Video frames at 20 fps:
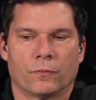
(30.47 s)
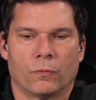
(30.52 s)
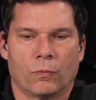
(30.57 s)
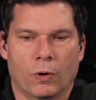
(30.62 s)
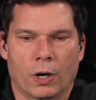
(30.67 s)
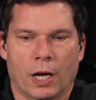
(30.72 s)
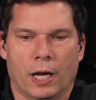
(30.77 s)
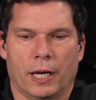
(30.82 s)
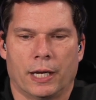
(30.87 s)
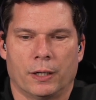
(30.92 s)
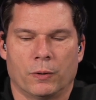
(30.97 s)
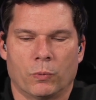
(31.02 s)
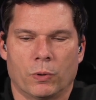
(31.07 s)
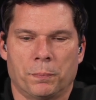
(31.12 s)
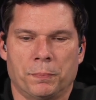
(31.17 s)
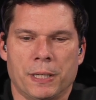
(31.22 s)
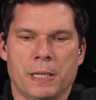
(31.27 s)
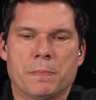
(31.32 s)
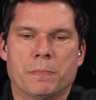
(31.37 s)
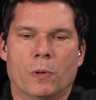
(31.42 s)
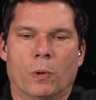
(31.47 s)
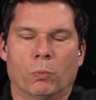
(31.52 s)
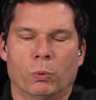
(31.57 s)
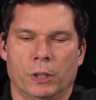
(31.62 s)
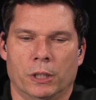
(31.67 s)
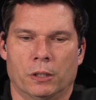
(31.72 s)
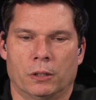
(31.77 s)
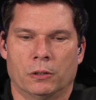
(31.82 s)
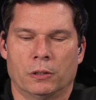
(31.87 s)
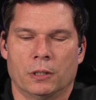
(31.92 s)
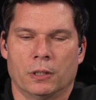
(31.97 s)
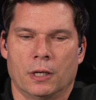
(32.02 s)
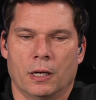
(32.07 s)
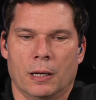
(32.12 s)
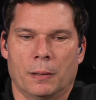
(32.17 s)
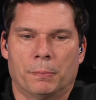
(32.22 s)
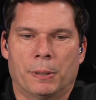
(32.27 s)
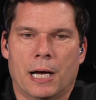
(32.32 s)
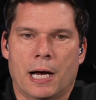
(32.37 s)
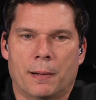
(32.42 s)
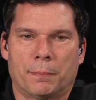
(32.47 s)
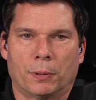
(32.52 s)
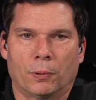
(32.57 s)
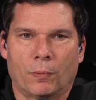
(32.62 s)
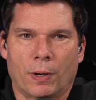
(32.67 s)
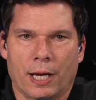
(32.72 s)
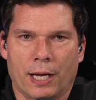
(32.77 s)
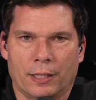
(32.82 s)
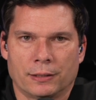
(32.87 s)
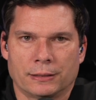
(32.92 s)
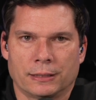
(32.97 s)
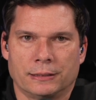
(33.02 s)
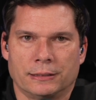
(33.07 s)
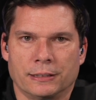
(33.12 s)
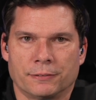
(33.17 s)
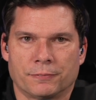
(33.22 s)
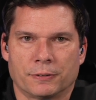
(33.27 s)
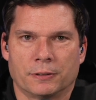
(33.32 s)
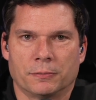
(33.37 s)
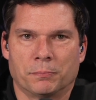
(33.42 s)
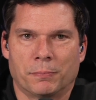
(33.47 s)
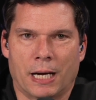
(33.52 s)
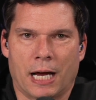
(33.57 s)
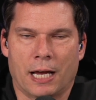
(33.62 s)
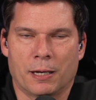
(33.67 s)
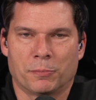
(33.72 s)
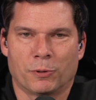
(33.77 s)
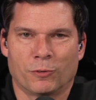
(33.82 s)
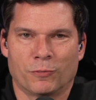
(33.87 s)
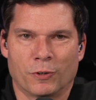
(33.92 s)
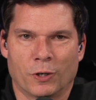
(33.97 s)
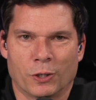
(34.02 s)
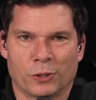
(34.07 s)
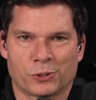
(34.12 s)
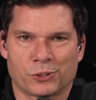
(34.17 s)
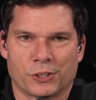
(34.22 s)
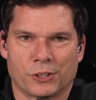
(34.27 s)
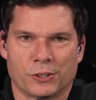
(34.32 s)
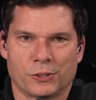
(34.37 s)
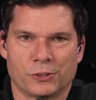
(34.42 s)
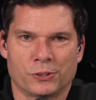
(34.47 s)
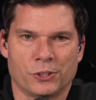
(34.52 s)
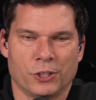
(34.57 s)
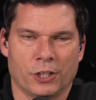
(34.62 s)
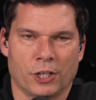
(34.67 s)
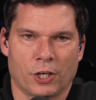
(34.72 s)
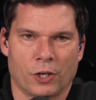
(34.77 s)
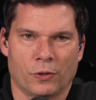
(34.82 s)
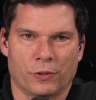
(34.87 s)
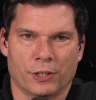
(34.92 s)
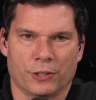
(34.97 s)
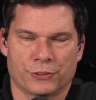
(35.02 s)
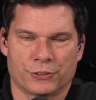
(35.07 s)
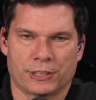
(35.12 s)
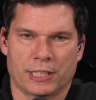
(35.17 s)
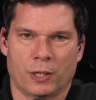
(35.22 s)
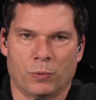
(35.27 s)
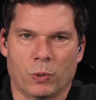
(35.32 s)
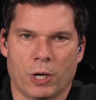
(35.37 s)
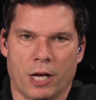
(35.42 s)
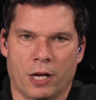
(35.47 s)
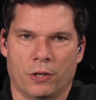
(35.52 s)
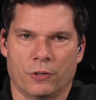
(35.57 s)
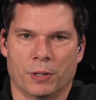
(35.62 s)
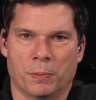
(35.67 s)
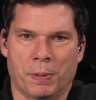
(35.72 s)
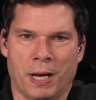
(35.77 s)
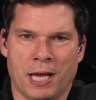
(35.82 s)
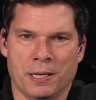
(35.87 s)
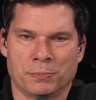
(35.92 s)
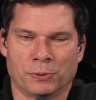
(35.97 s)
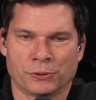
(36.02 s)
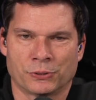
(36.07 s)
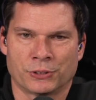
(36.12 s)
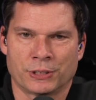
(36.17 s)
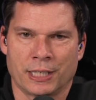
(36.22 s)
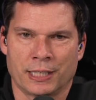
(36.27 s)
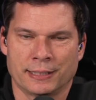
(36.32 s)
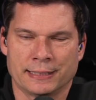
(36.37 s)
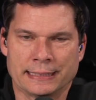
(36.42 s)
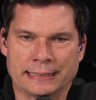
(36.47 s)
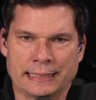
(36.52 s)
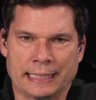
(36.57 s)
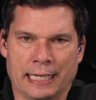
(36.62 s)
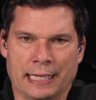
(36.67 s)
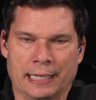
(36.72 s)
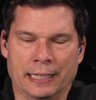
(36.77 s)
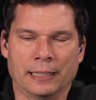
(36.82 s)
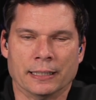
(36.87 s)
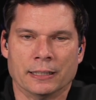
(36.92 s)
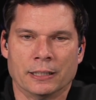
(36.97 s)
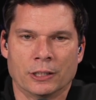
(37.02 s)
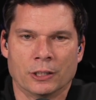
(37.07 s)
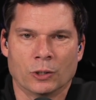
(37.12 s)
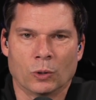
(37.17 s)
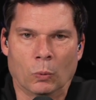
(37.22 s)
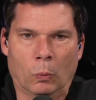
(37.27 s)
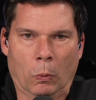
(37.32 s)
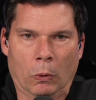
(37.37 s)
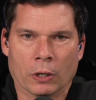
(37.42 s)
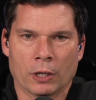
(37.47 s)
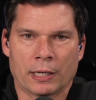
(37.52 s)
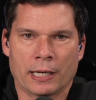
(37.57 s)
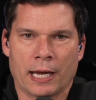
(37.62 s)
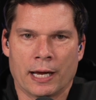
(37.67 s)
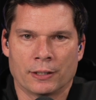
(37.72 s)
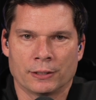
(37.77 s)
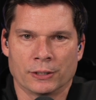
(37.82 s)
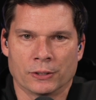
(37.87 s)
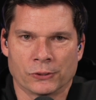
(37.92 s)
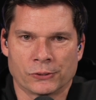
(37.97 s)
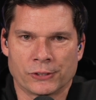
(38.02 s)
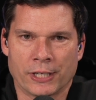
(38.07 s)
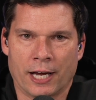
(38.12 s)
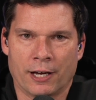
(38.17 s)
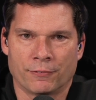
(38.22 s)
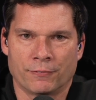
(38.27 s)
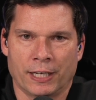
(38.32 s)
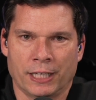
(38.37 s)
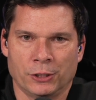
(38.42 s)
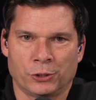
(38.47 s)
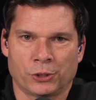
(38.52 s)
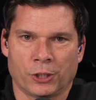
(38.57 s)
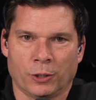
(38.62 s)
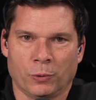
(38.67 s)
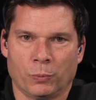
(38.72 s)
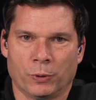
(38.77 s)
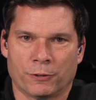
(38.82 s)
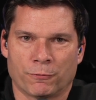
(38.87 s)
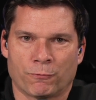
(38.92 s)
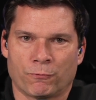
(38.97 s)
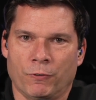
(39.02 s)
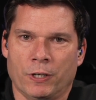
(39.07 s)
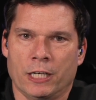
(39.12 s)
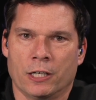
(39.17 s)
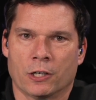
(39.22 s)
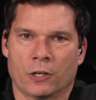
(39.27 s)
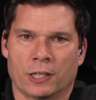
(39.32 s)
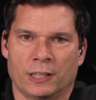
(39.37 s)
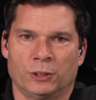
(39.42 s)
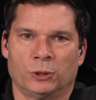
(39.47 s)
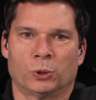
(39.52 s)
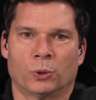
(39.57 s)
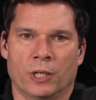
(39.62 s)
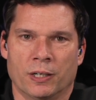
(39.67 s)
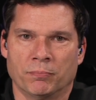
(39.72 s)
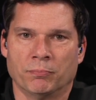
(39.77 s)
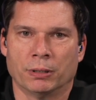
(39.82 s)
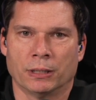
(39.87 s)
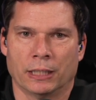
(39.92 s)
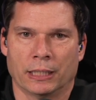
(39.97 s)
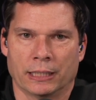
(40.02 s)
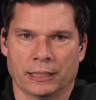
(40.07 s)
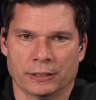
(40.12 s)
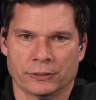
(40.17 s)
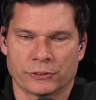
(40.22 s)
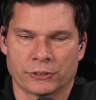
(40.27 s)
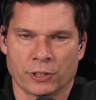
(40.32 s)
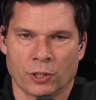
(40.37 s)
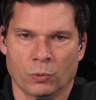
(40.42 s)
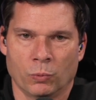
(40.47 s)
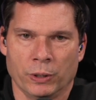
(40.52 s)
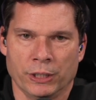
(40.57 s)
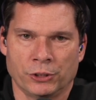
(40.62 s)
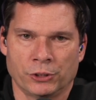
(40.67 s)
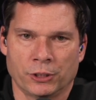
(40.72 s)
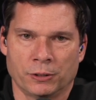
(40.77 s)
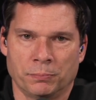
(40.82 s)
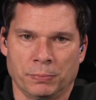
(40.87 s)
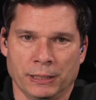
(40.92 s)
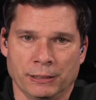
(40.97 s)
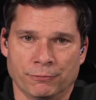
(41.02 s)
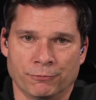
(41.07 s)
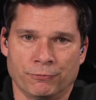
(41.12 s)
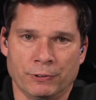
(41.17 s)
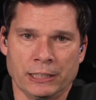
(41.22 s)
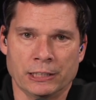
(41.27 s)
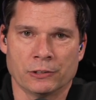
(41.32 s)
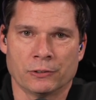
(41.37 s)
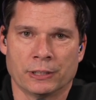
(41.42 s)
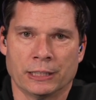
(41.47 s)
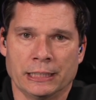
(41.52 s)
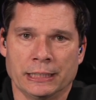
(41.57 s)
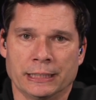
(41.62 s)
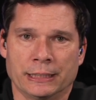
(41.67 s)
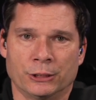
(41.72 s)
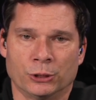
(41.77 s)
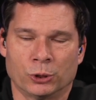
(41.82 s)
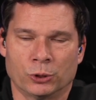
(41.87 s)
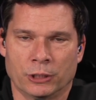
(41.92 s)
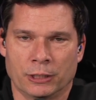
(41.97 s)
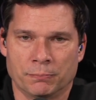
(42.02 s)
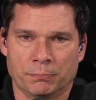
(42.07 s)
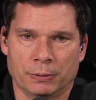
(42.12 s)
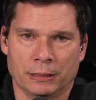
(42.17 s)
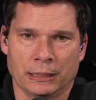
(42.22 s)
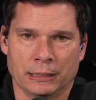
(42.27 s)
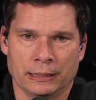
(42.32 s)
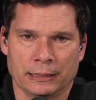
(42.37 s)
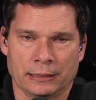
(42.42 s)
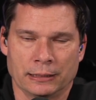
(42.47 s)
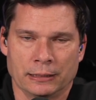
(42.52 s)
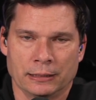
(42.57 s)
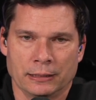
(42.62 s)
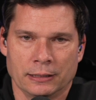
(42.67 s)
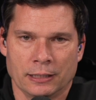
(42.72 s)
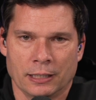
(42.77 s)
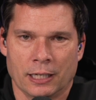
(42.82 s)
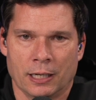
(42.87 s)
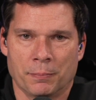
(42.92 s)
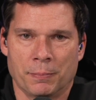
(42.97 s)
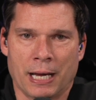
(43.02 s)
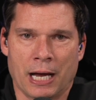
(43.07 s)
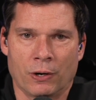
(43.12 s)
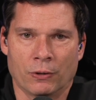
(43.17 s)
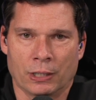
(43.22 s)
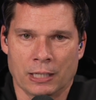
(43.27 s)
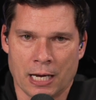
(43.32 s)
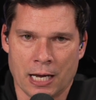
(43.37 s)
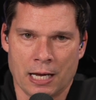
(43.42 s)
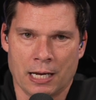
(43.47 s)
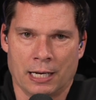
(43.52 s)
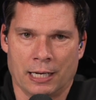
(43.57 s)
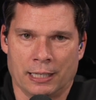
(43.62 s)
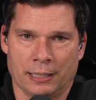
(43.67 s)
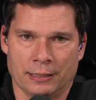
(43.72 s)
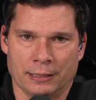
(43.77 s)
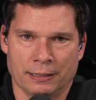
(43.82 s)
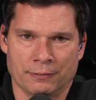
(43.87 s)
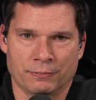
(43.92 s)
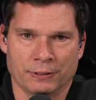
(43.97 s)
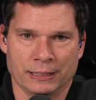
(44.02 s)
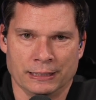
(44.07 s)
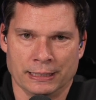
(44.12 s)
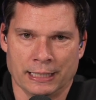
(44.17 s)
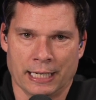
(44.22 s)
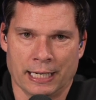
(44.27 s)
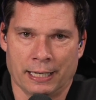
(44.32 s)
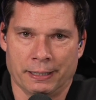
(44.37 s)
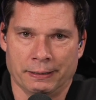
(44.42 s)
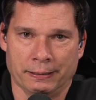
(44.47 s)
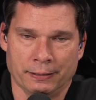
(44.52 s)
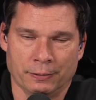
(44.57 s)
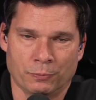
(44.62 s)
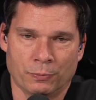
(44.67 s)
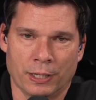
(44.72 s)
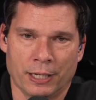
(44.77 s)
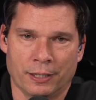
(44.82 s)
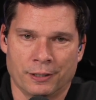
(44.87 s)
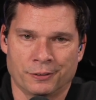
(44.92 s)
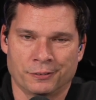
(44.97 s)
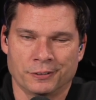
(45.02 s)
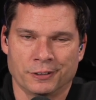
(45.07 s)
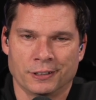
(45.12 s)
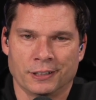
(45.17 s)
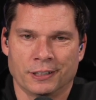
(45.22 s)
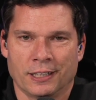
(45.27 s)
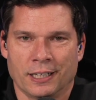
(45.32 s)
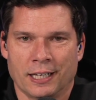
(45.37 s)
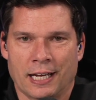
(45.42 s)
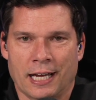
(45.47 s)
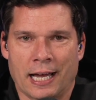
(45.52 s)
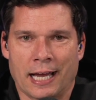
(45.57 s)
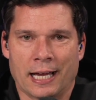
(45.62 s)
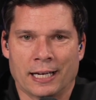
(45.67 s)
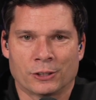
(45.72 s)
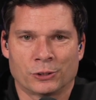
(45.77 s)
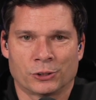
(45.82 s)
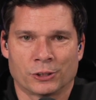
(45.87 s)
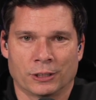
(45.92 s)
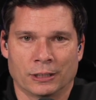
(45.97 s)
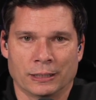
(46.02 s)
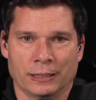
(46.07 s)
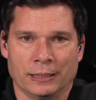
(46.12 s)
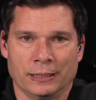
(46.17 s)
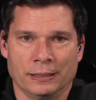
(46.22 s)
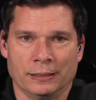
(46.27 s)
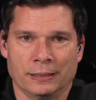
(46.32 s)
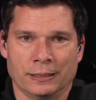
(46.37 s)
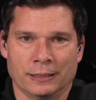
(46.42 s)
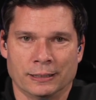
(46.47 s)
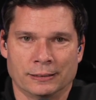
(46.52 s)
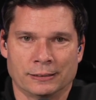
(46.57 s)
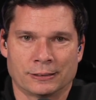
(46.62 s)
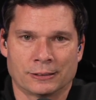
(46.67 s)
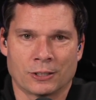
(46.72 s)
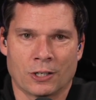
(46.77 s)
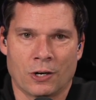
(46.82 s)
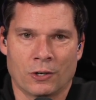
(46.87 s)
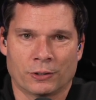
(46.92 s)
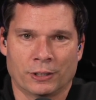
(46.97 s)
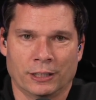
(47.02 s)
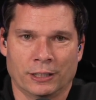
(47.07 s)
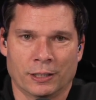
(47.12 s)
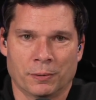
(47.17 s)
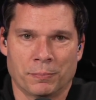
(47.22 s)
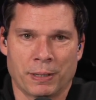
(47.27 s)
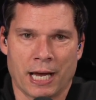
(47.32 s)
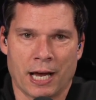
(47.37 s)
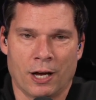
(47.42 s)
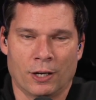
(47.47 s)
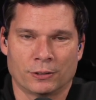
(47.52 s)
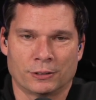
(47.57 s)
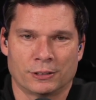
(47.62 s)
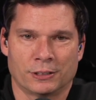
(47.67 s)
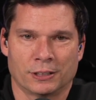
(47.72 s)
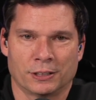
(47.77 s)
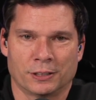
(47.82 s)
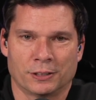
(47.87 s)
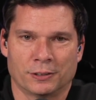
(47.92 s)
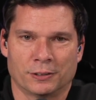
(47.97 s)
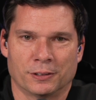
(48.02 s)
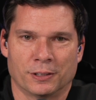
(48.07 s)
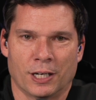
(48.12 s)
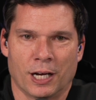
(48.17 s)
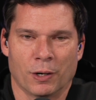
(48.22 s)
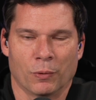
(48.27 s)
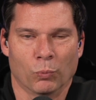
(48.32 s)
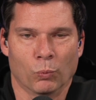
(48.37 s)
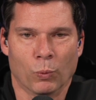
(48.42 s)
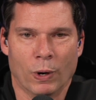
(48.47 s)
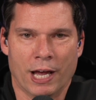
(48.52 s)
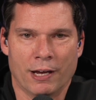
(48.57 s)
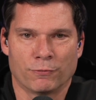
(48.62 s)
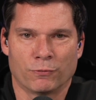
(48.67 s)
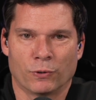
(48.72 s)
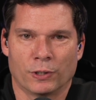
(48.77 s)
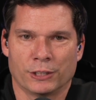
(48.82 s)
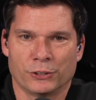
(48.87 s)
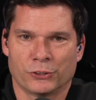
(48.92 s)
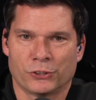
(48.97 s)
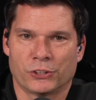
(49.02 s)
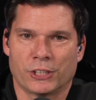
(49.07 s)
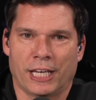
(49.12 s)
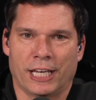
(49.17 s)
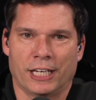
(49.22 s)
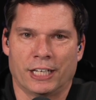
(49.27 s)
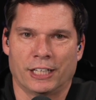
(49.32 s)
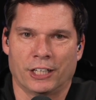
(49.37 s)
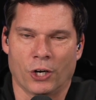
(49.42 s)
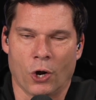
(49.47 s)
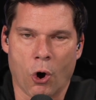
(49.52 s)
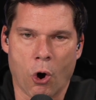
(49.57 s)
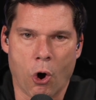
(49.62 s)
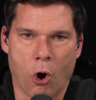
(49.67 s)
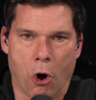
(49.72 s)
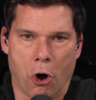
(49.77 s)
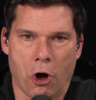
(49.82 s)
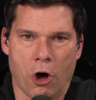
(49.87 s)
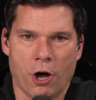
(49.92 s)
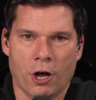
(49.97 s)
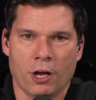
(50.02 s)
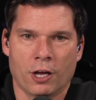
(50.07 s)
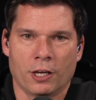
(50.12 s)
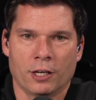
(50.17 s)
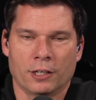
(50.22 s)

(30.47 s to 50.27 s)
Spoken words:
Right. Well, people will pop around to different Bible verses. You know, they'll say, well, the Bible says, work out your salvation with fear and trembling. So we should be fearing and trembling about God every day. Well, actually, it's talking about a reverence and an awe.